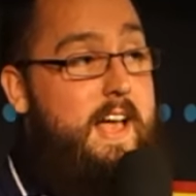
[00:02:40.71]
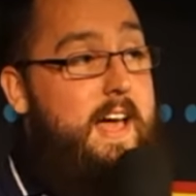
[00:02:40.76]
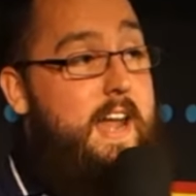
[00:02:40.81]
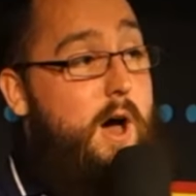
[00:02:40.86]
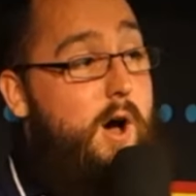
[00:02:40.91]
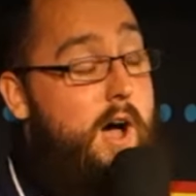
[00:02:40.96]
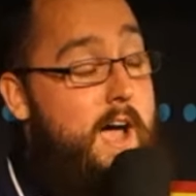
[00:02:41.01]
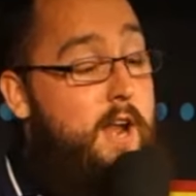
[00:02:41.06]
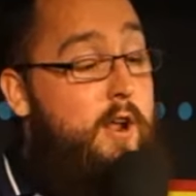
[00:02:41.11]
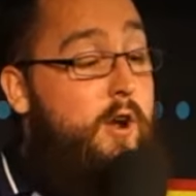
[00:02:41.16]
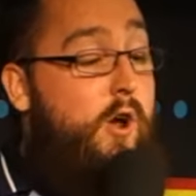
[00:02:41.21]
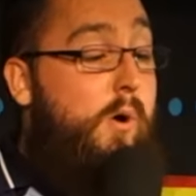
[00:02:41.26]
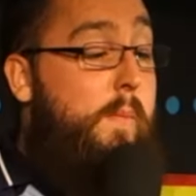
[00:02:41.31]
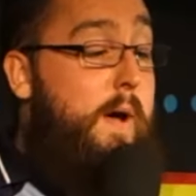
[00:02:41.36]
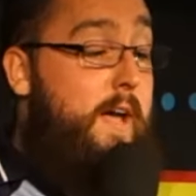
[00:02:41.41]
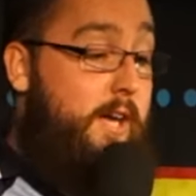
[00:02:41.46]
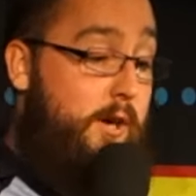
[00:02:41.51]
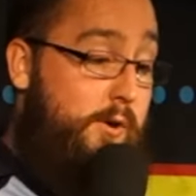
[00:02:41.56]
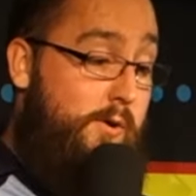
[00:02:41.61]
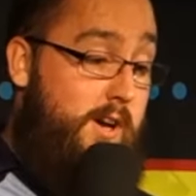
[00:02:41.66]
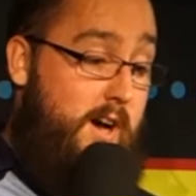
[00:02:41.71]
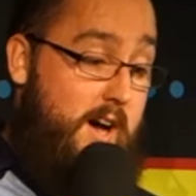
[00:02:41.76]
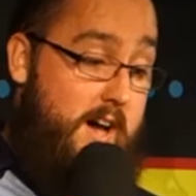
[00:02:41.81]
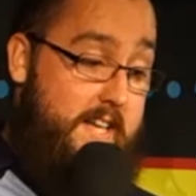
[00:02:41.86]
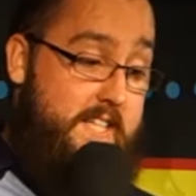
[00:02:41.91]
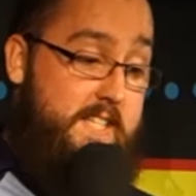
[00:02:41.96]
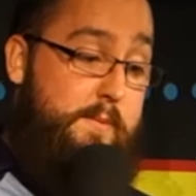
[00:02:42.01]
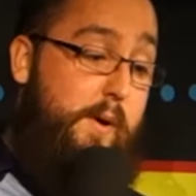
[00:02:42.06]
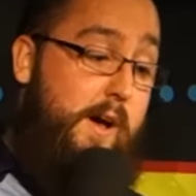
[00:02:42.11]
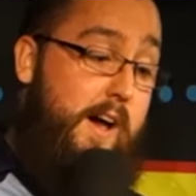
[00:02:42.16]
Now I don't know about you
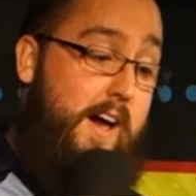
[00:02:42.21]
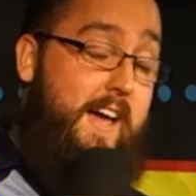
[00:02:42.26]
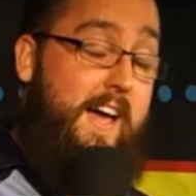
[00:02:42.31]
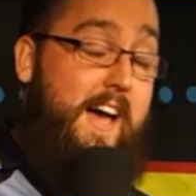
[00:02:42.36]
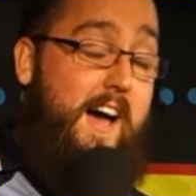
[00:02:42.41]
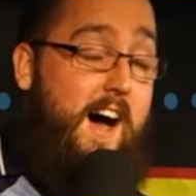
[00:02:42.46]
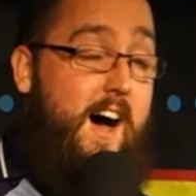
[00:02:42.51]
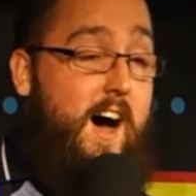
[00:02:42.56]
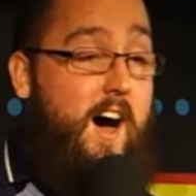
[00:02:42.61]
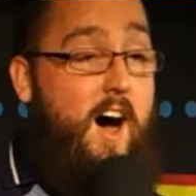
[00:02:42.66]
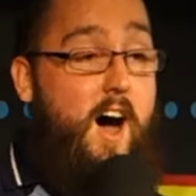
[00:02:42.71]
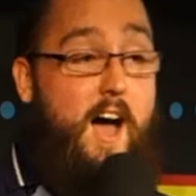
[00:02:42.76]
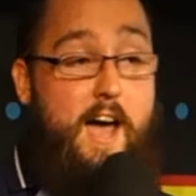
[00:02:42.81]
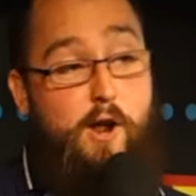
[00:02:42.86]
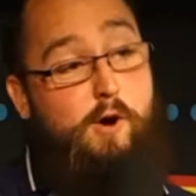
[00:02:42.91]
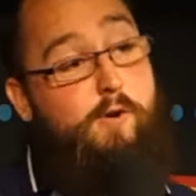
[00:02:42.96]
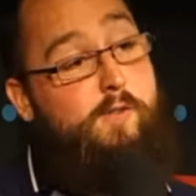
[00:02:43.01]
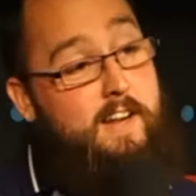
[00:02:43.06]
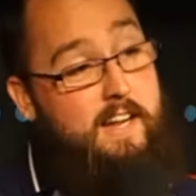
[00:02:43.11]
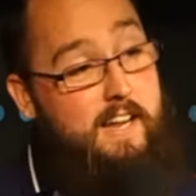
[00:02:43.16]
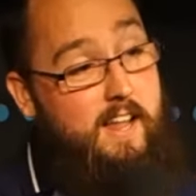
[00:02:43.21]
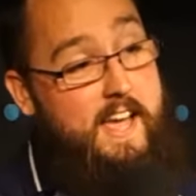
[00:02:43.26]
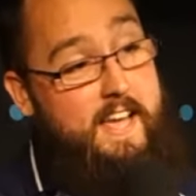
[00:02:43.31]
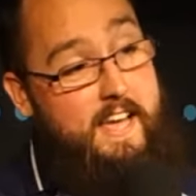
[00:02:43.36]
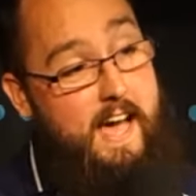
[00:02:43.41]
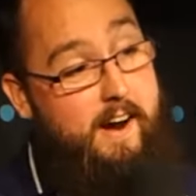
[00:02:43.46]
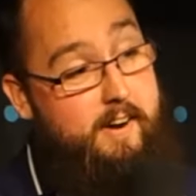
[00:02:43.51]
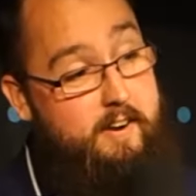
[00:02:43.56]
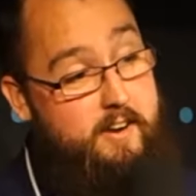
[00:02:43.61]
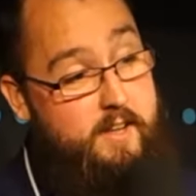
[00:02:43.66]
guys, but I don't really like
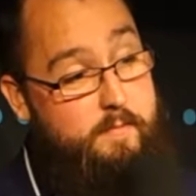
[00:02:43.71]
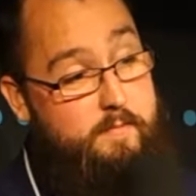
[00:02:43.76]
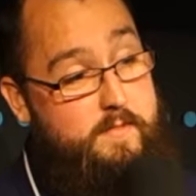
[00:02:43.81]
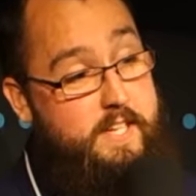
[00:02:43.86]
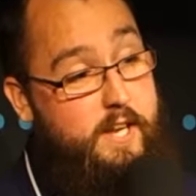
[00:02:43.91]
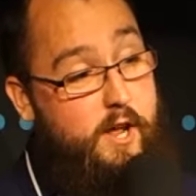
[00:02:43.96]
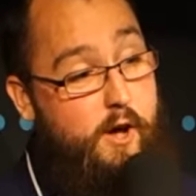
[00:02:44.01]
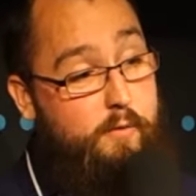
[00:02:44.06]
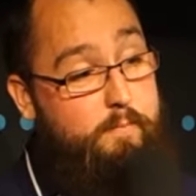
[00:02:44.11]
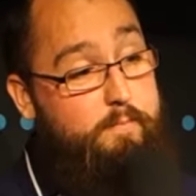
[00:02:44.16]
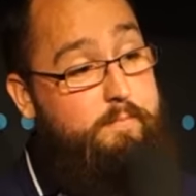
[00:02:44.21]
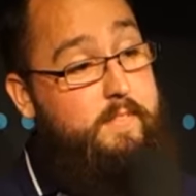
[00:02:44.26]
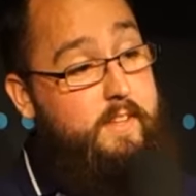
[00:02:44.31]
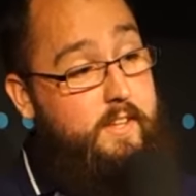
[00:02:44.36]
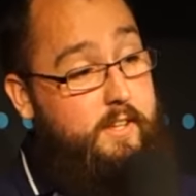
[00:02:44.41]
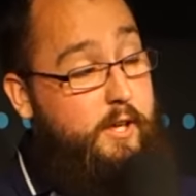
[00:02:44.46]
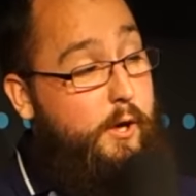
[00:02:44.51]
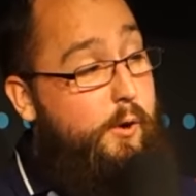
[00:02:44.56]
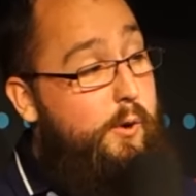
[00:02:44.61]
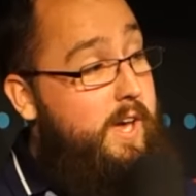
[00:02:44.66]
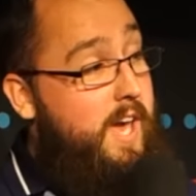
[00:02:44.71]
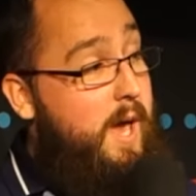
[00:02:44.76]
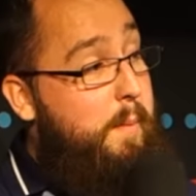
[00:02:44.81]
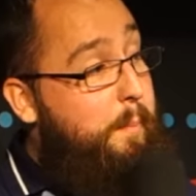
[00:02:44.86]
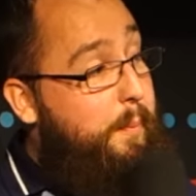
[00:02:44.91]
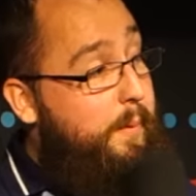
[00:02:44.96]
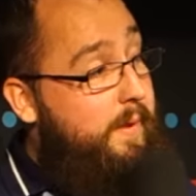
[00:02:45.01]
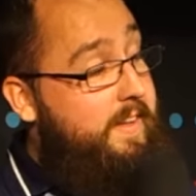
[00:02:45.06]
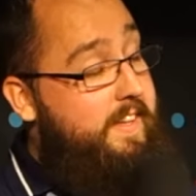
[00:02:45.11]
acronyms, you know. UKIP,